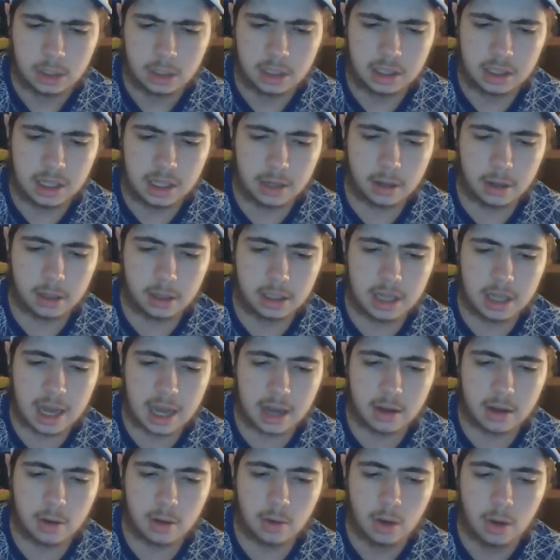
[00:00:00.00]
0
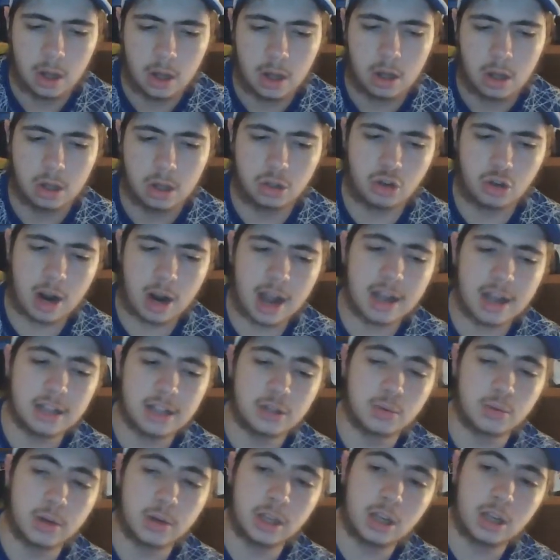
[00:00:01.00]
tackle.
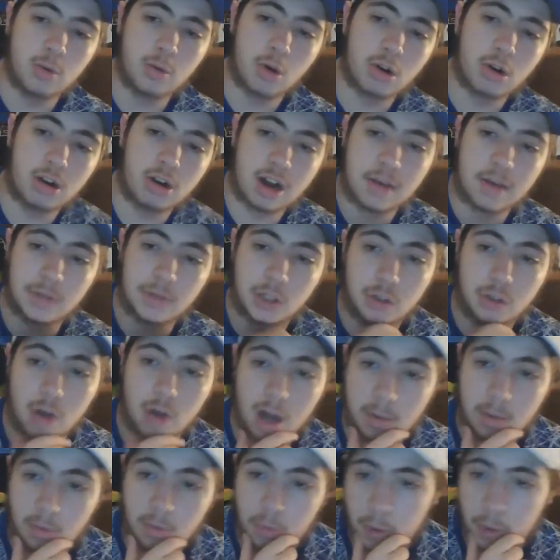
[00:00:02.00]
Dragons really want another
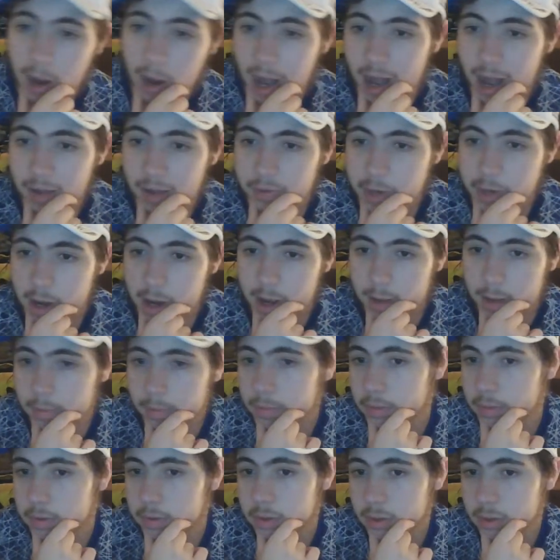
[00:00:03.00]
try before halftime.
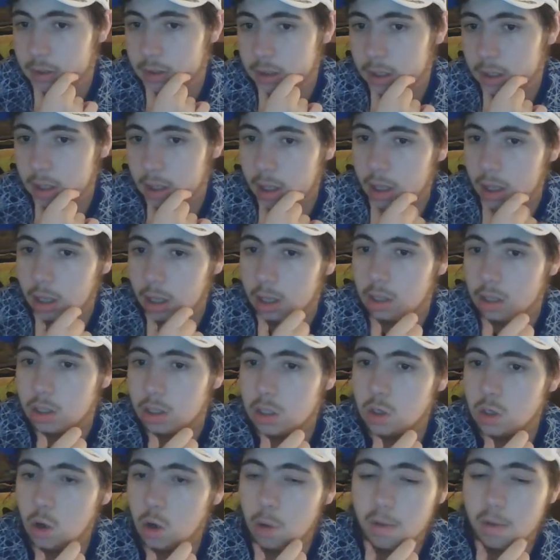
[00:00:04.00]

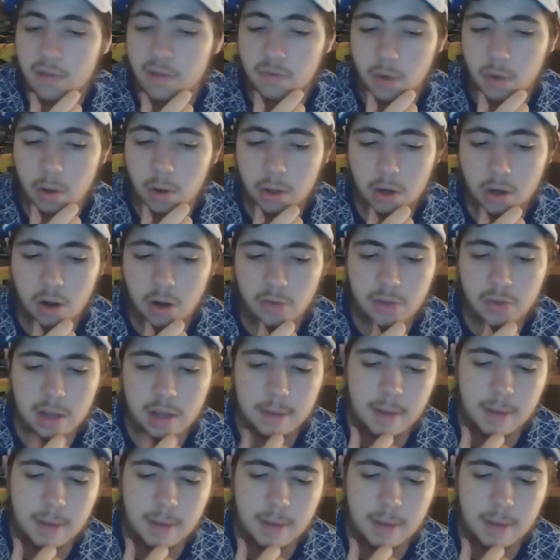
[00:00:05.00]
Storm have fallen off their